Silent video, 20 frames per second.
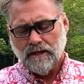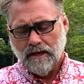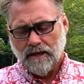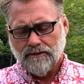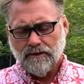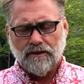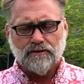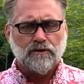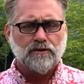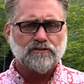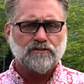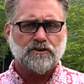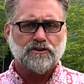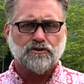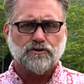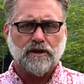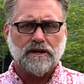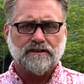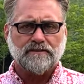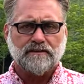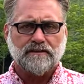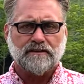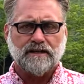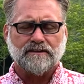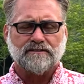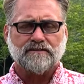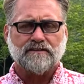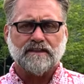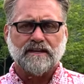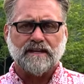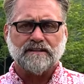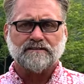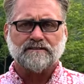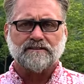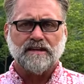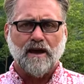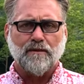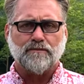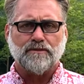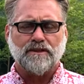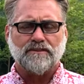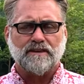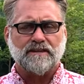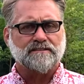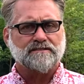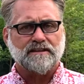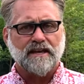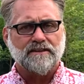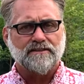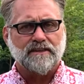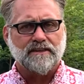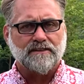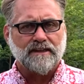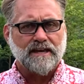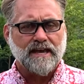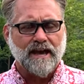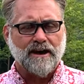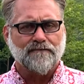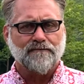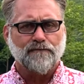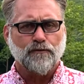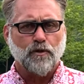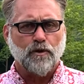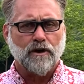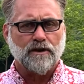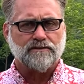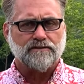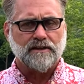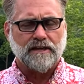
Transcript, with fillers: And then there's the tracing. That's the next step that they said that they have for us,